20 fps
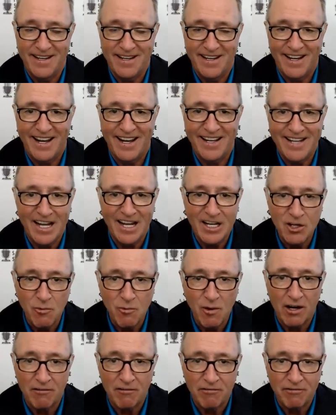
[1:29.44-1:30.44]
and then you
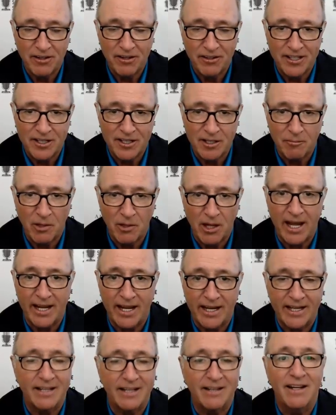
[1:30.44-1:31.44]
want to fill in the
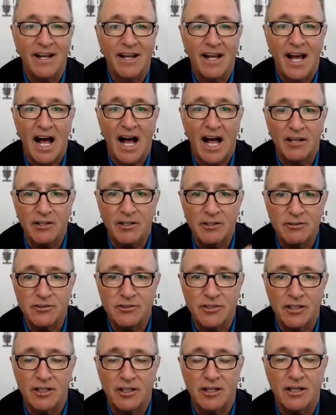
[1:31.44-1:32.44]
blank, and I'll use
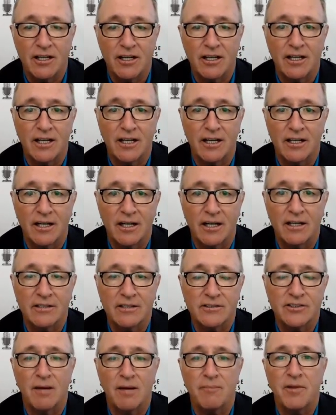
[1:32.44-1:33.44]

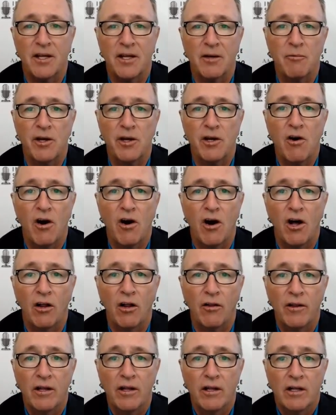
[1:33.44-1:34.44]
something we
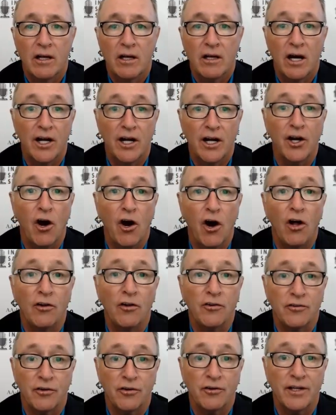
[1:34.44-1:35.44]
call an
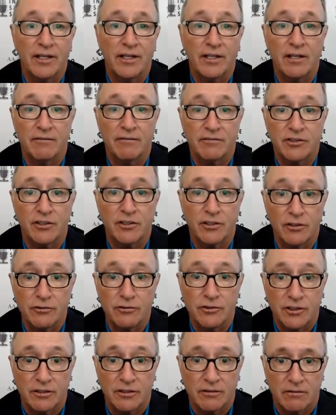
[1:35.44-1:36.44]
alternative
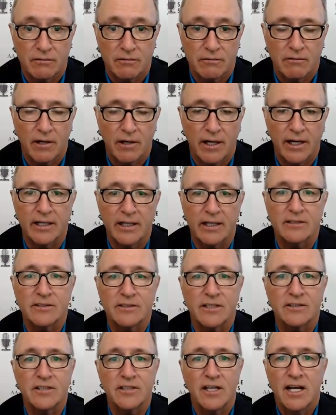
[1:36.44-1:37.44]
solution, right? And it
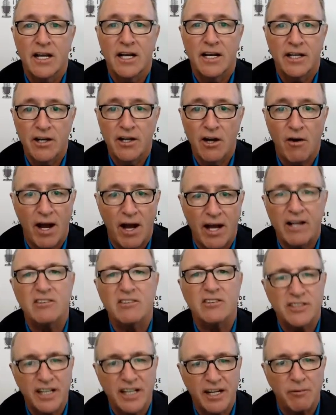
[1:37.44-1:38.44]
says, I
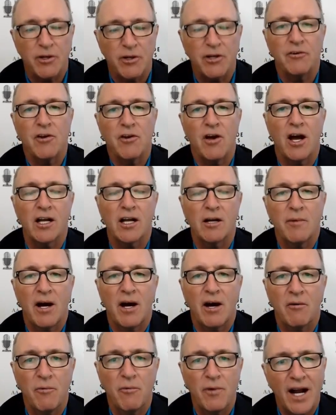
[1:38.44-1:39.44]
understand what you're talking
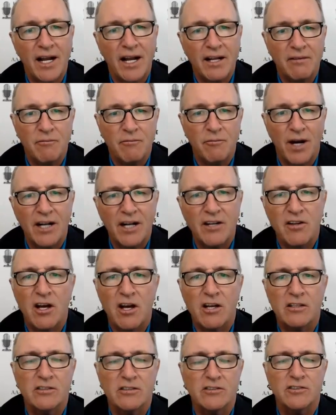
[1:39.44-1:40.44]
about. When I
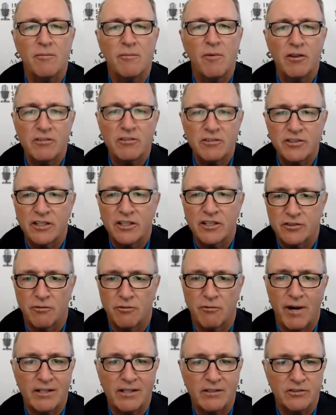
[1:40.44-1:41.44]
talk to some other sales
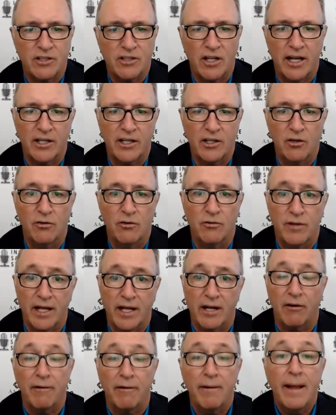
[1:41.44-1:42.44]
directors like you that
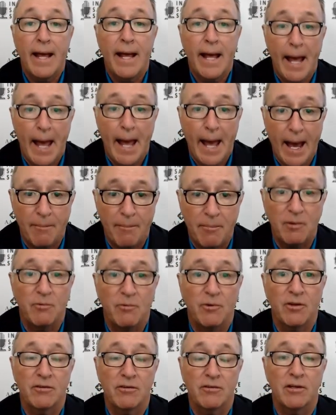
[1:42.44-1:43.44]
are happy
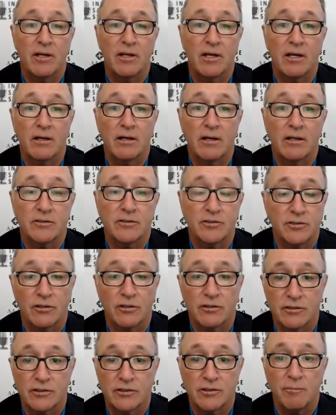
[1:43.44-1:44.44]
with a
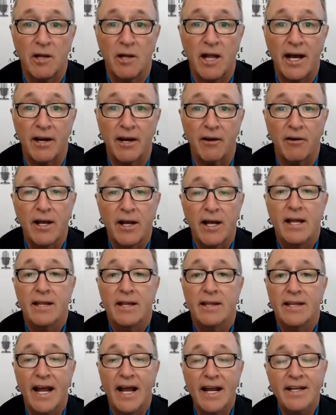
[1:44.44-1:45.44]
certain supplier,
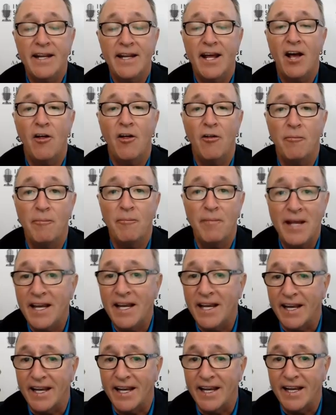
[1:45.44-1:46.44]
they tell
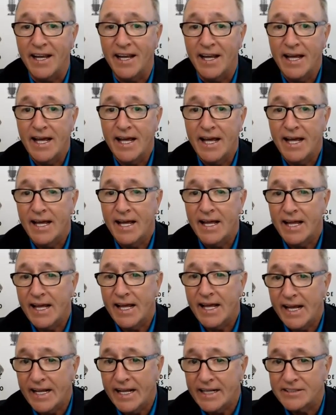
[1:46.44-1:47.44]
me
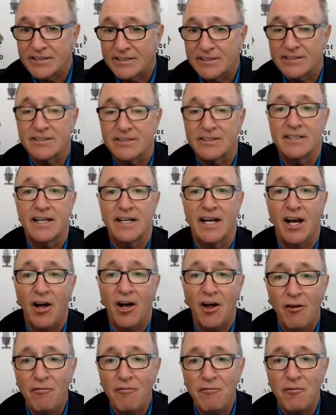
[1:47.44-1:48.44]
it's
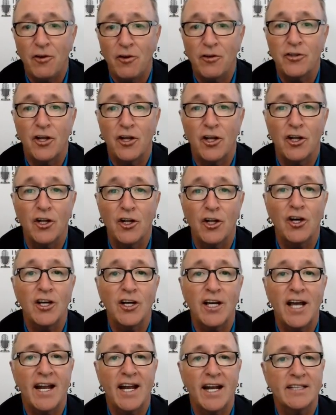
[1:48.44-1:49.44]
helpful to look
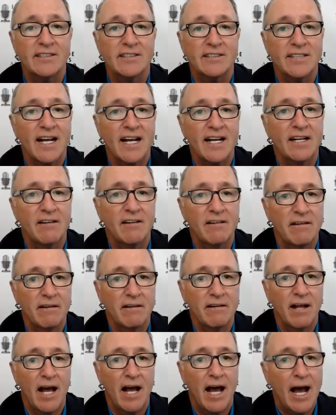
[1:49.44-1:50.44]
at a second
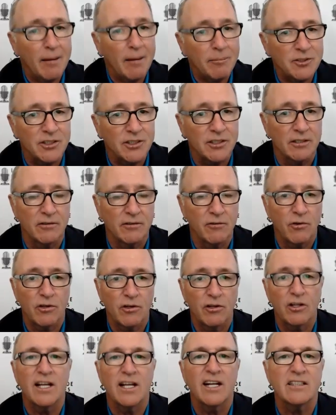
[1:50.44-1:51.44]
option or to
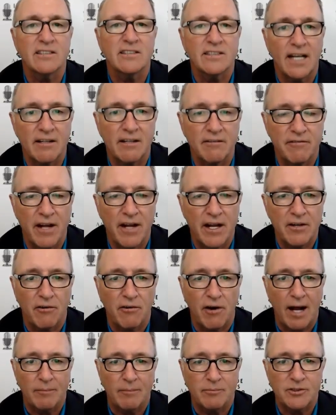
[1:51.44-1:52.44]
look at a second vendor
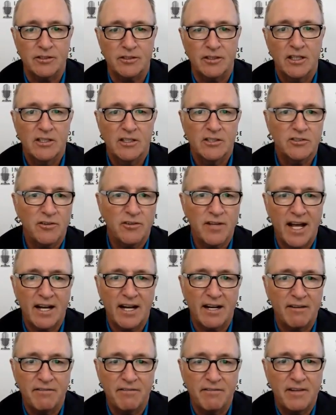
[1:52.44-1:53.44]
option so
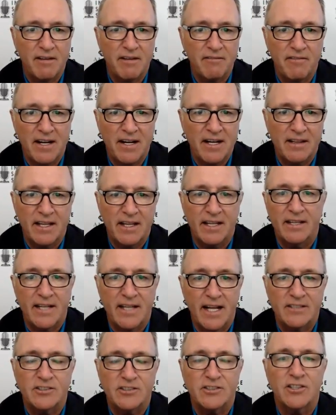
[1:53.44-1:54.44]
that if anything
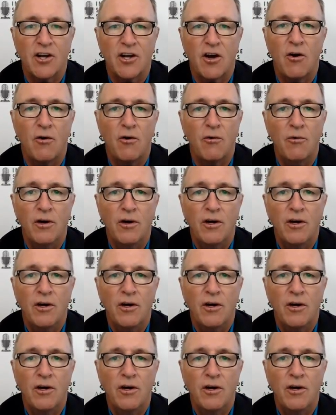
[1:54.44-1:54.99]
tends to go